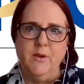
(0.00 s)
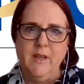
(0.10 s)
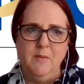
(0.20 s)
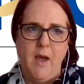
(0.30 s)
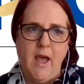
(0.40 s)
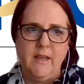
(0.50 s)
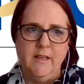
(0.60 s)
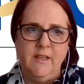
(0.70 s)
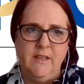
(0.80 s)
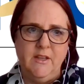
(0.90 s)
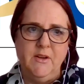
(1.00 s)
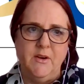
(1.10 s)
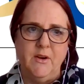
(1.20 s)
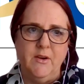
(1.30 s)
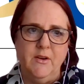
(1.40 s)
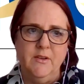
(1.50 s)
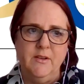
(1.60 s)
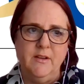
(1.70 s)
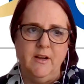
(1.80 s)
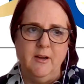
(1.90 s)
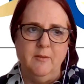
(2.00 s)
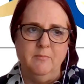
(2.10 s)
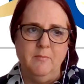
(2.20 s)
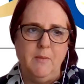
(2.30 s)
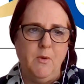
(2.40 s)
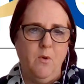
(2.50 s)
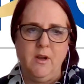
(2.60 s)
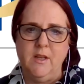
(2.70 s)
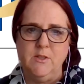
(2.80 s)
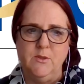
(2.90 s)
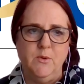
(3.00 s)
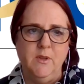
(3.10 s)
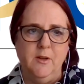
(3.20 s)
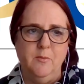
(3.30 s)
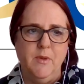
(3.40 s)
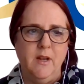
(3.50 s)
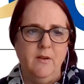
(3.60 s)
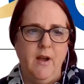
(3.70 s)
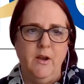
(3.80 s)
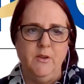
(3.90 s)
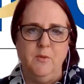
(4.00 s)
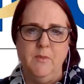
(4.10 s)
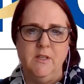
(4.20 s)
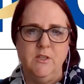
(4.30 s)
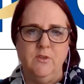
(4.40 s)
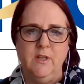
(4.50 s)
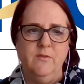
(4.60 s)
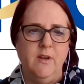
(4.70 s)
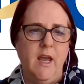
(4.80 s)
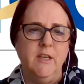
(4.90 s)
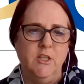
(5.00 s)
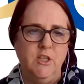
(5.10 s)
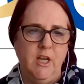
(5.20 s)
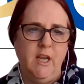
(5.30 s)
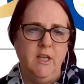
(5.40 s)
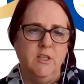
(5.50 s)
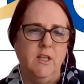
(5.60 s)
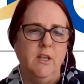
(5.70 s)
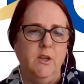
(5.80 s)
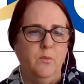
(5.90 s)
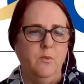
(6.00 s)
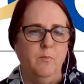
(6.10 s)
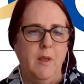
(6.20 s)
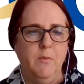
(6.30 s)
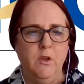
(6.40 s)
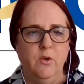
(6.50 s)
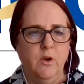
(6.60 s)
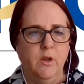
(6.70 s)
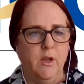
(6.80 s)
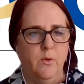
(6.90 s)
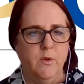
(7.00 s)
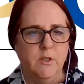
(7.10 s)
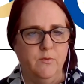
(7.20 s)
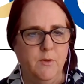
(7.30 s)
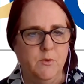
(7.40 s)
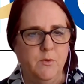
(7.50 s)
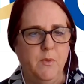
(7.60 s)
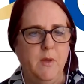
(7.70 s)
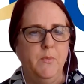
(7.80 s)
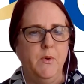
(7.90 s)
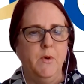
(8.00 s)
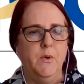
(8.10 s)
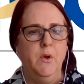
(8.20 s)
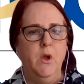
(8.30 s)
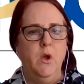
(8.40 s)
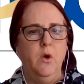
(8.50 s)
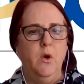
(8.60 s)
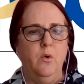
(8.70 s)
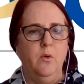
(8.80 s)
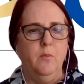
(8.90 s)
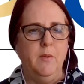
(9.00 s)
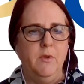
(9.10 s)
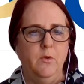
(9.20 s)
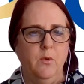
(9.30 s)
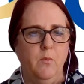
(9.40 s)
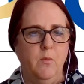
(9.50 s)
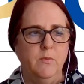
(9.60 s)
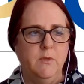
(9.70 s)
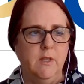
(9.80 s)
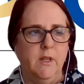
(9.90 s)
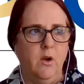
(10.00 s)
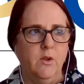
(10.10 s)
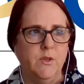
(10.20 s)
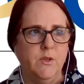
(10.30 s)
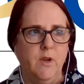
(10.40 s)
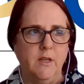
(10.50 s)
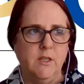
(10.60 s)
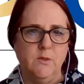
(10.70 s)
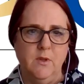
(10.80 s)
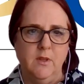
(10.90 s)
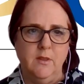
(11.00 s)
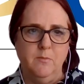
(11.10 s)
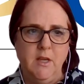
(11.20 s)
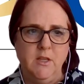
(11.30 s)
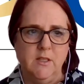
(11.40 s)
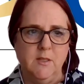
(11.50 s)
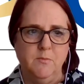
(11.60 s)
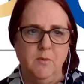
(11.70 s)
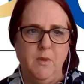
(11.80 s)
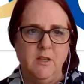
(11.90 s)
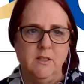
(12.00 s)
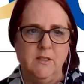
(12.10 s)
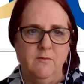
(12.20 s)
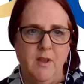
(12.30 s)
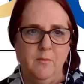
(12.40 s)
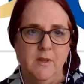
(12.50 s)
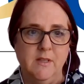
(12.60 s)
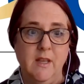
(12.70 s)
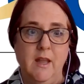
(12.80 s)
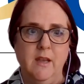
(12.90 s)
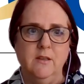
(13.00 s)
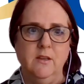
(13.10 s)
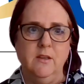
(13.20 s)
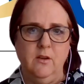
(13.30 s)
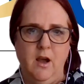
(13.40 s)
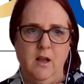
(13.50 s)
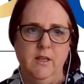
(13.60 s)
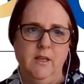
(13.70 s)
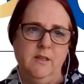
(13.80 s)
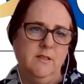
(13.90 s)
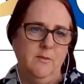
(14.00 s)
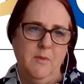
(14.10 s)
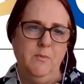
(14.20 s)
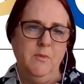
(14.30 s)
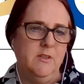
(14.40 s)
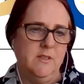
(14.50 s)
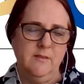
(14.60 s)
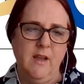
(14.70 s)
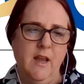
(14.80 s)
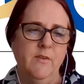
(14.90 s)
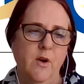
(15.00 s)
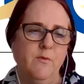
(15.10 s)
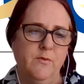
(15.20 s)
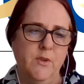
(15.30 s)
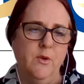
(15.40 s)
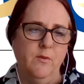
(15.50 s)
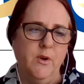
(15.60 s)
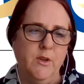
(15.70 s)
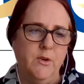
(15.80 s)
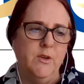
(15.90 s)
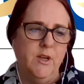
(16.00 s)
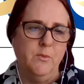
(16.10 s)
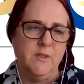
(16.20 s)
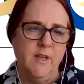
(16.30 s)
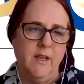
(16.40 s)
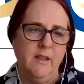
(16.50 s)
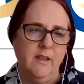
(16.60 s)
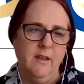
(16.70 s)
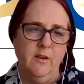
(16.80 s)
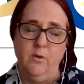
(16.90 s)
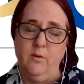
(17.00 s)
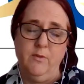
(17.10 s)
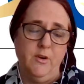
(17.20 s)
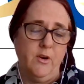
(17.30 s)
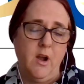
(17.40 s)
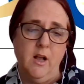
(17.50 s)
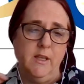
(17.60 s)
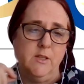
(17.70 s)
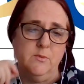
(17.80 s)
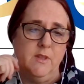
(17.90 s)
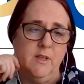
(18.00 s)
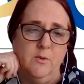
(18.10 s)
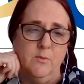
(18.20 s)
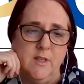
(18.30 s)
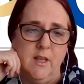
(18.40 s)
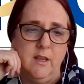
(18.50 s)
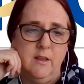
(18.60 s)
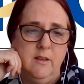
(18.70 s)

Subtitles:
Looking back at the year, maybe walk us through a little bit of how your ministry even had to change, that you couldn't go into rooms with people, or maybe you were dealing also not just with patients, but patients and families and colleagues. So maybe just kind of an overview of what your year was like, or for your colleagues, what the year was like.